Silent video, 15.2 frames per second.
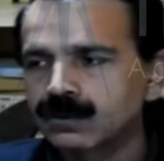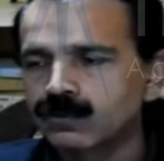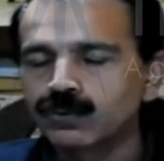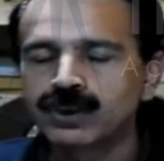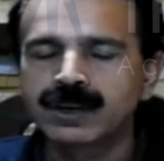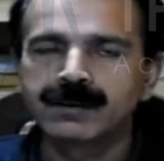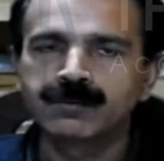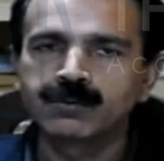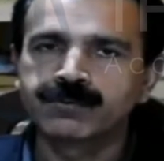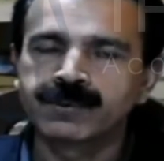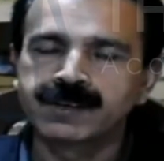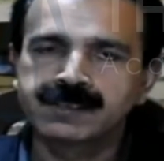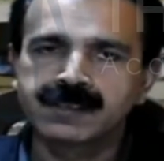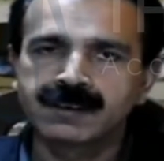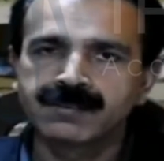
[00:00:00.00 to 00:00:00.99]
We have to
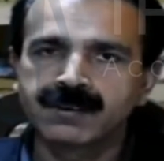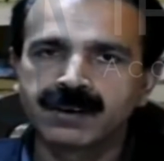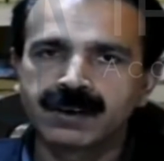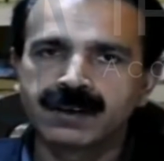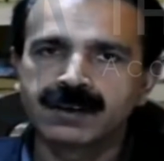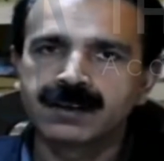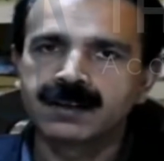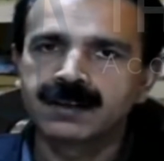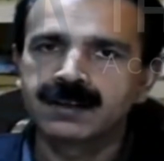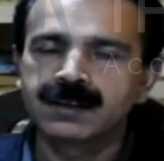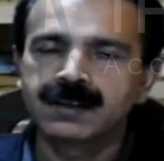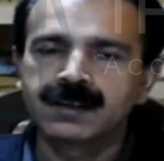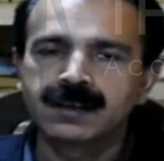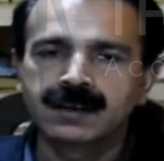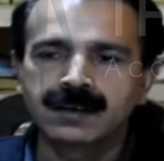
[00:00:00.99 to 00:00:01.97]
first of all
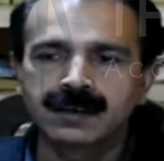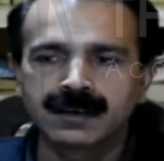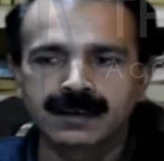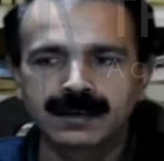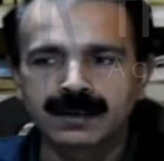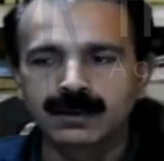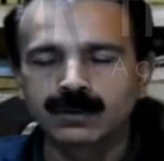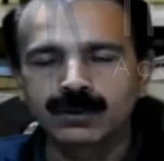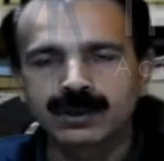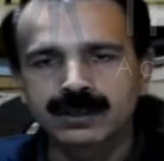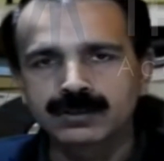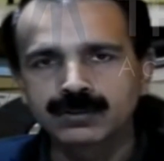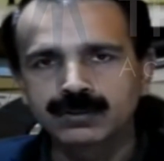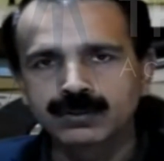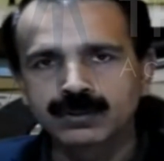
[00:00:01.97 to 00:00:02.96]
look
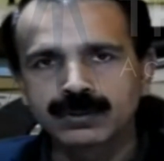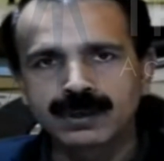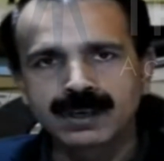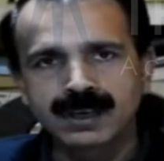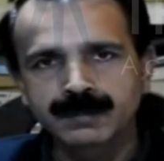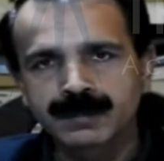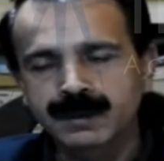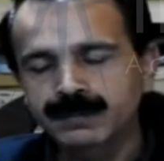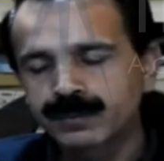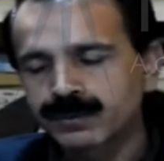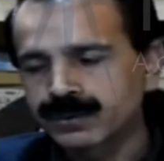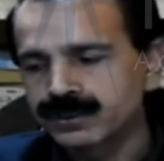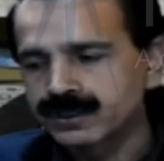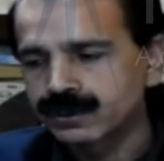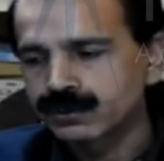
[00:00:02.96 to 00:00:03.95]
into Criminal
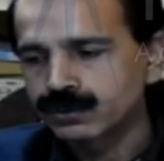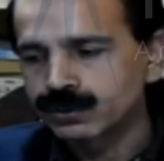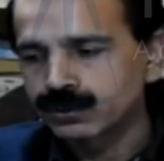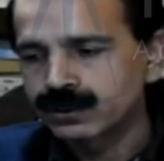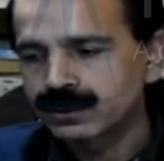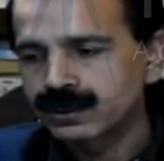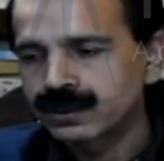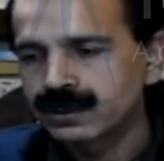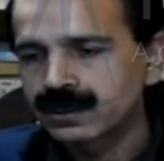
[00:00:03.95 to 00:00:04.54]
Procedure Code